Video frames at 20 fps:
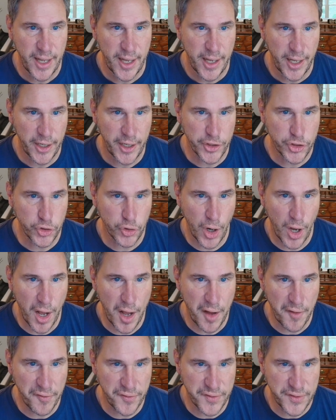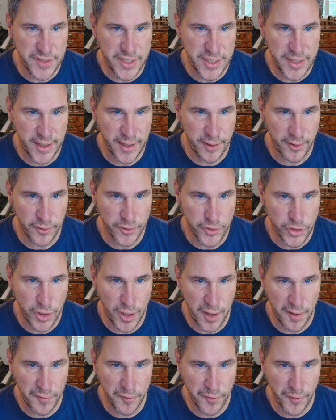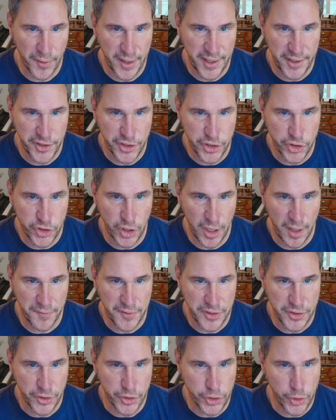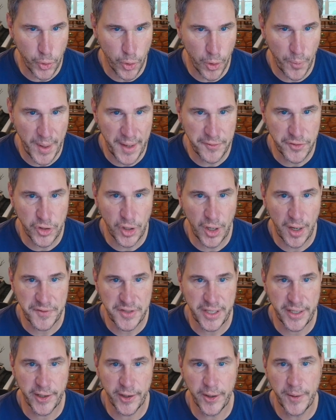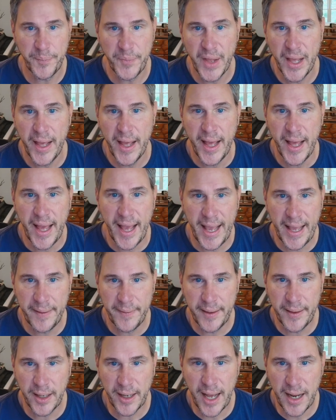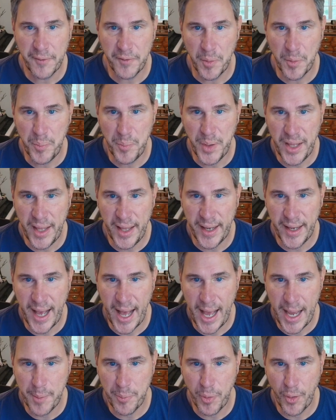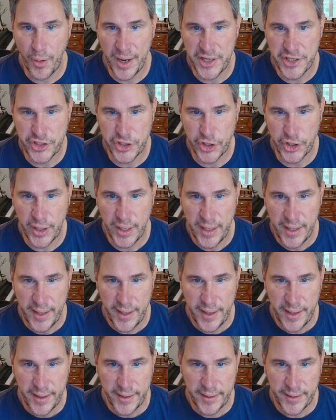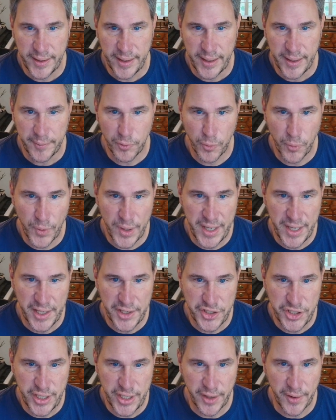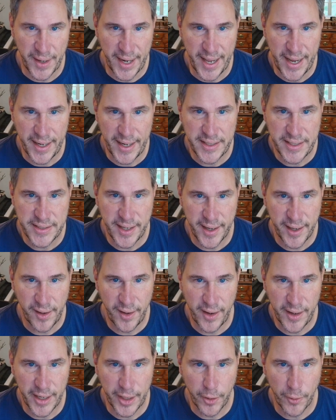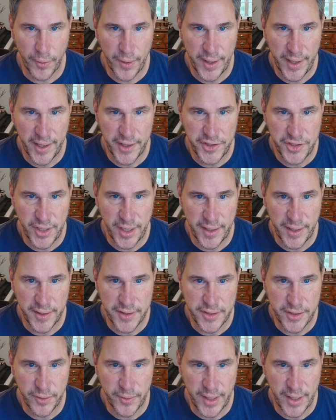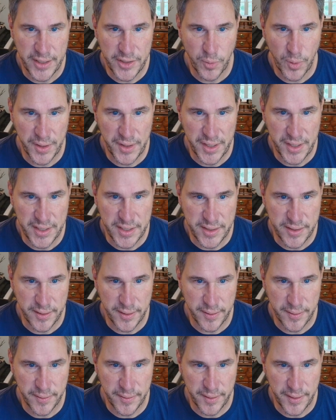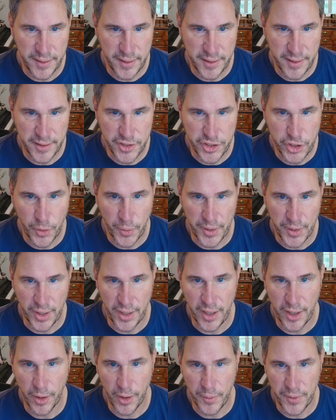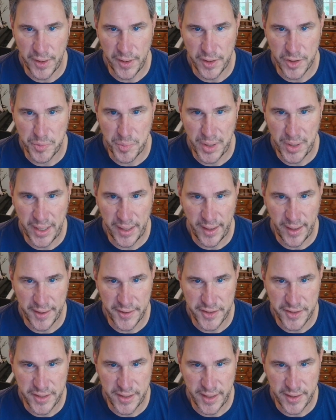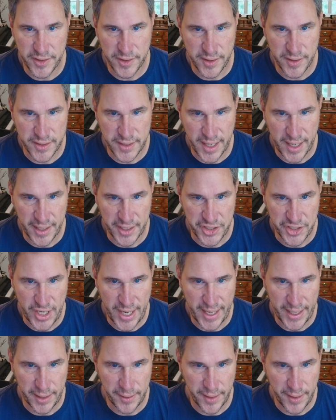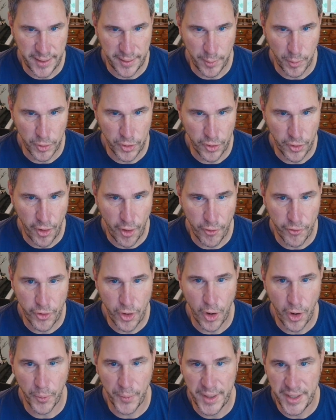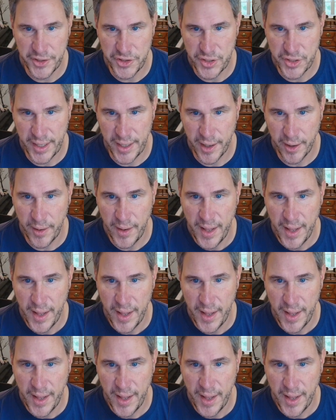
a trough, so you get a little trough, ridge, trough, these are short wave troughs here, and then a kind of a big high pressure Uh, ridge here, an anticyclonic ridge, and so that's what this is showing you here within this pink line. You see that's just kind of jagged thing, and we're going to draw a ridge there,